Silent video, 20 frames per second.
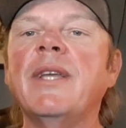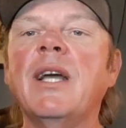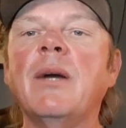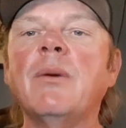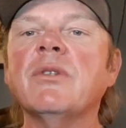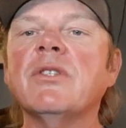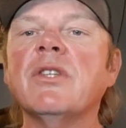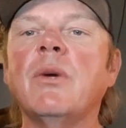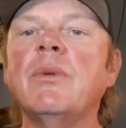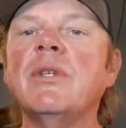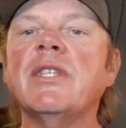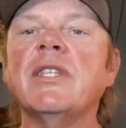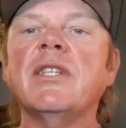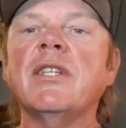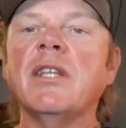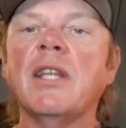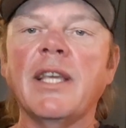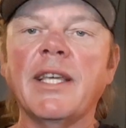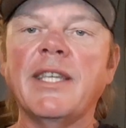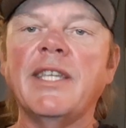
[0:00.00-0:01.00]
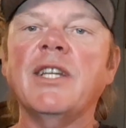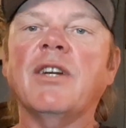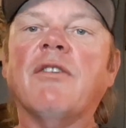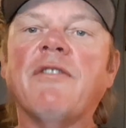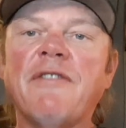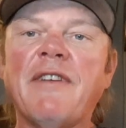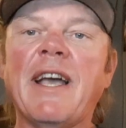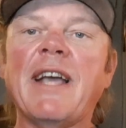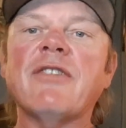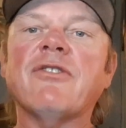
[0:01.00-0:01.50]
I was always into, like,
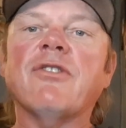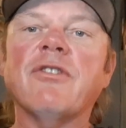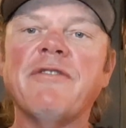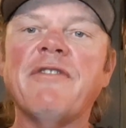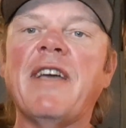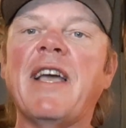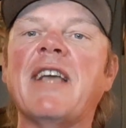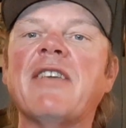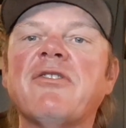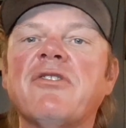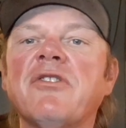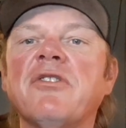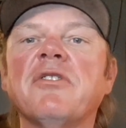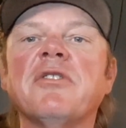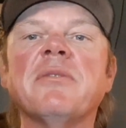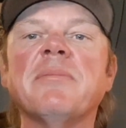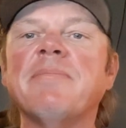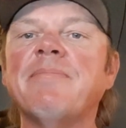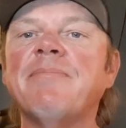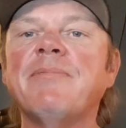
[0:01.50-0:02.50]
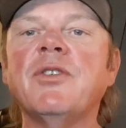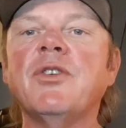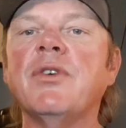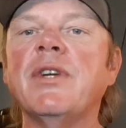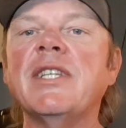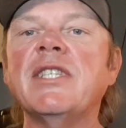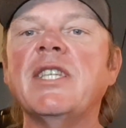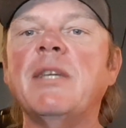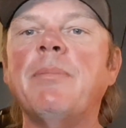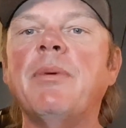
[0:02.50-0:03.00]
faster,
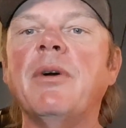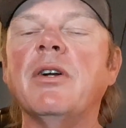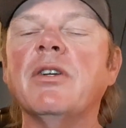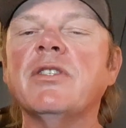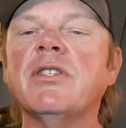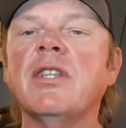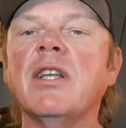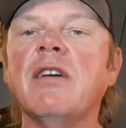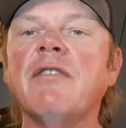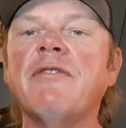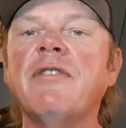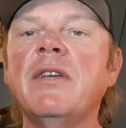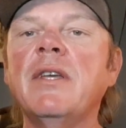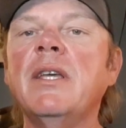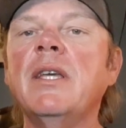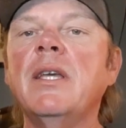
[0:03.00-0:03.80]
crazy punk stuff.